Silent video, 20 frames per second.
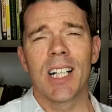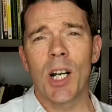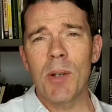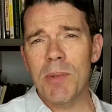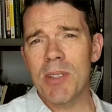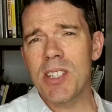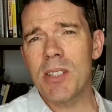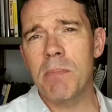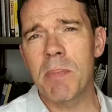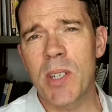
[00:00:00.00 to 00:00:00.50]
hope
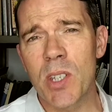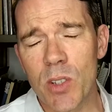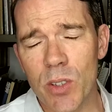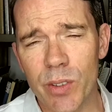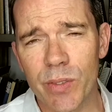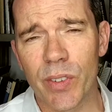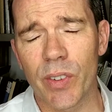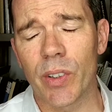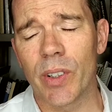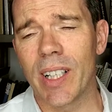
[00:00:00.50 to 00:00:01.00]
this has been
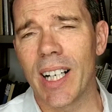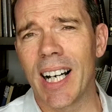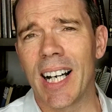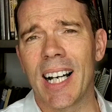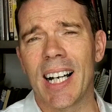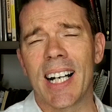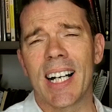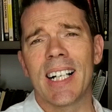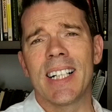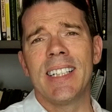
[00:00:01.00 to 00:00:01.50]
useful.
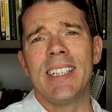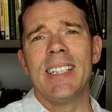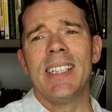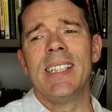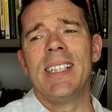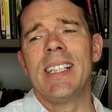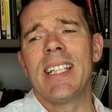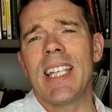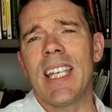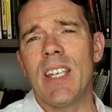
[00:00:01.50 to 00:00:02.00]

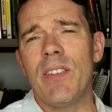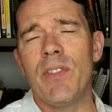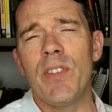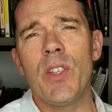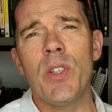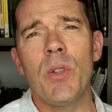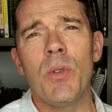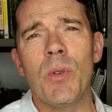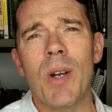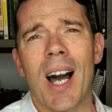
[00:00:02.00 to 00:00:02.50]
If
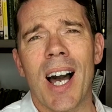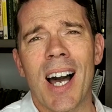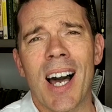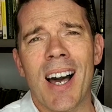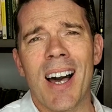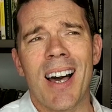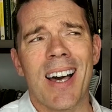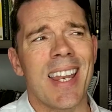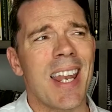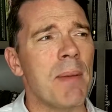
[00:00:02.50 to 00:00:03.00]
you
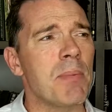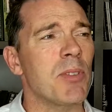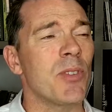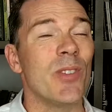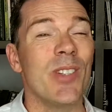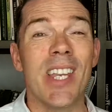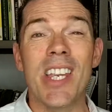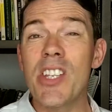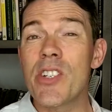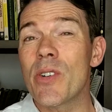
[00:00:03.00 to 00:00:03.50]
are an absolute
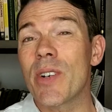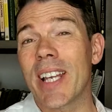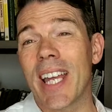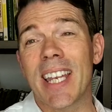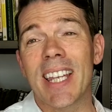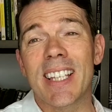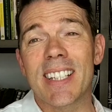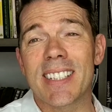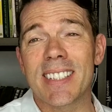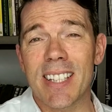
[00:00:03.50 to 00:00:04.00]
ninja at
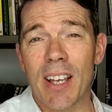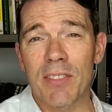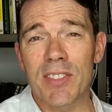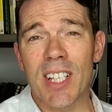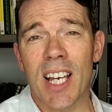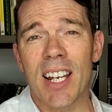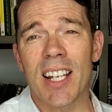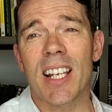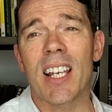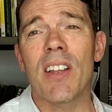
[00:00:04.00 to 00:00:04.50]
getting this stuff
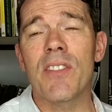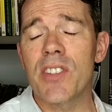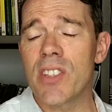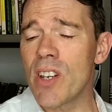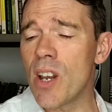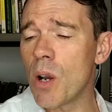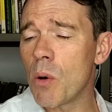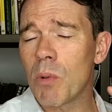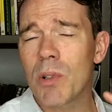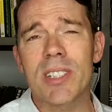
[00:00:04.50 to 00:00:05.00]
done, I'd love to
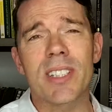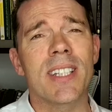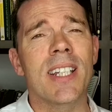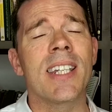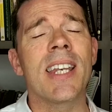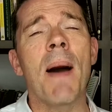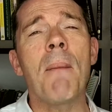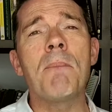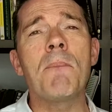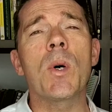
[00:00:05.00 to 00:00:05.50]
know what's the
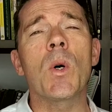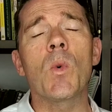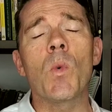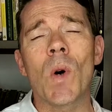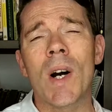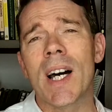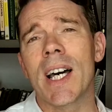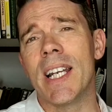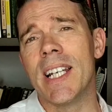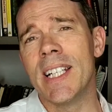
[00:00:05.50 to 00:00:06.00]
number
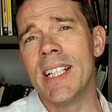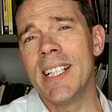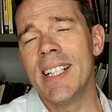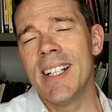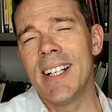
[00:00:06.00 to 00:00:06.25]
one